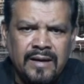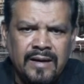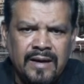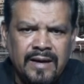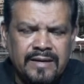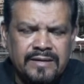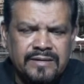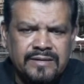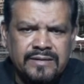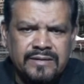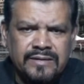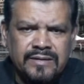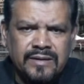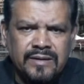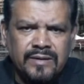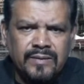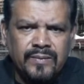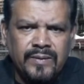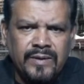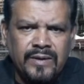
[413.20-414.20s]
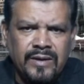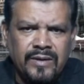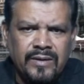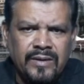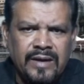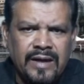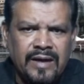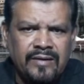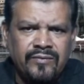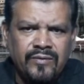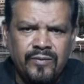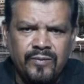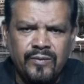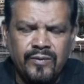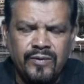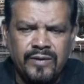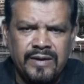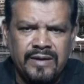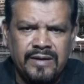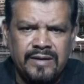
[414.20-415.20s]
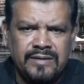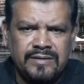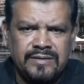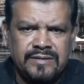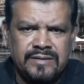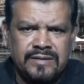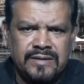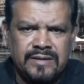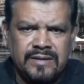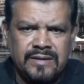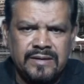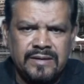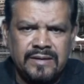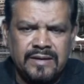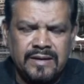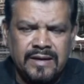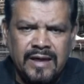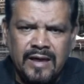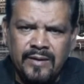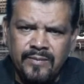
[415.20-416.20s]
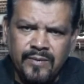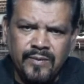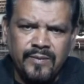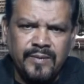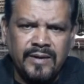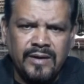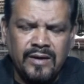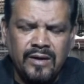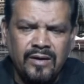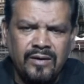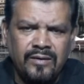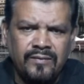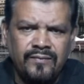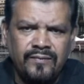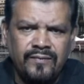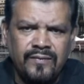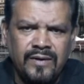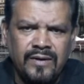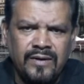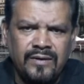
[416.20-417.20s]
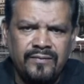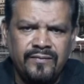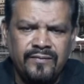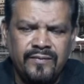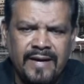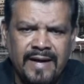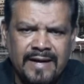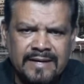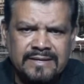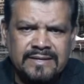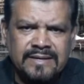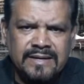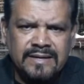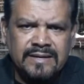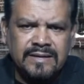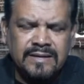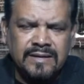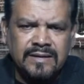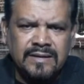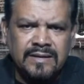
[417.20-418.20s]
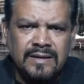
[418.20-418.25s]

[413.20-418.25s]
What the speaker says: As we know, everybody is capable of acting.